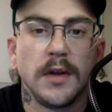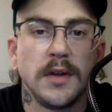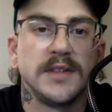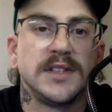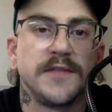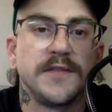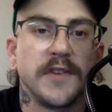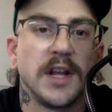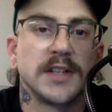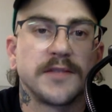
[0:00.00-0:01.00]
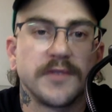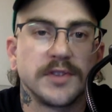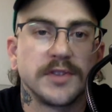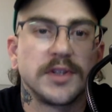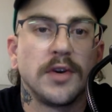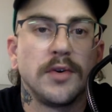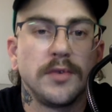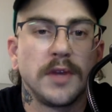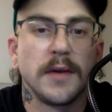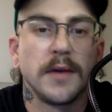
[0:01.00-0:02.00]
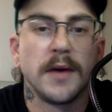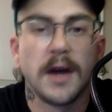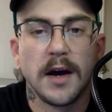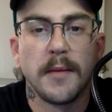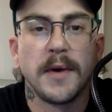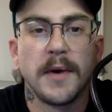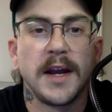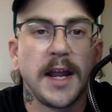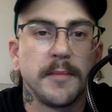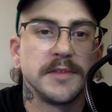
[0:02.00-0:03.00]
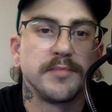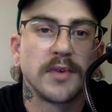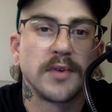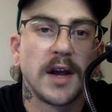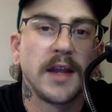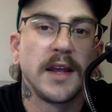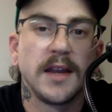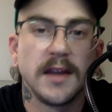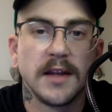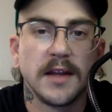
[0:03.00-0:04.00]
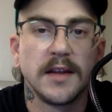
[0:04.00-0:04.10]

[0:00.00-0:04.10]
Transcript: This is Philosopher Stoned. My name is Brian.